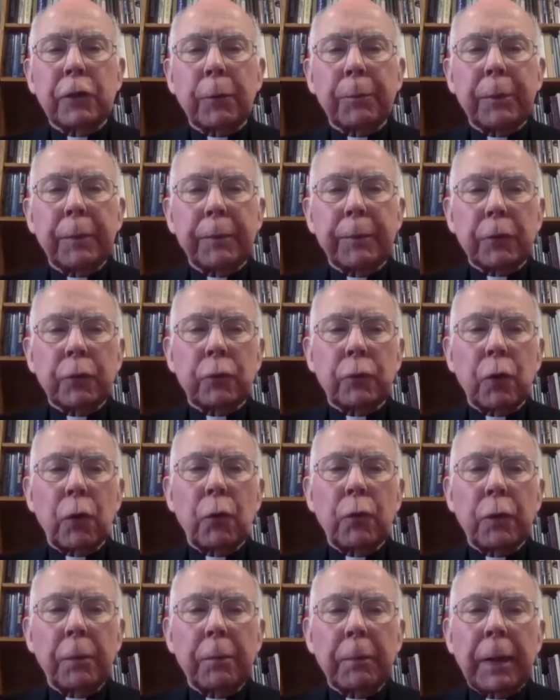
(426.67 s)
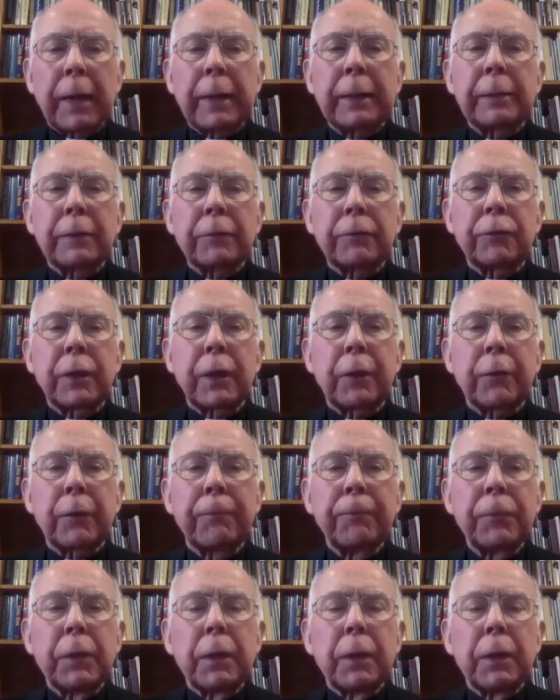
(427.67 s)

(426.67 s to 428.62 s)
helping them to grow in the mind, etc.,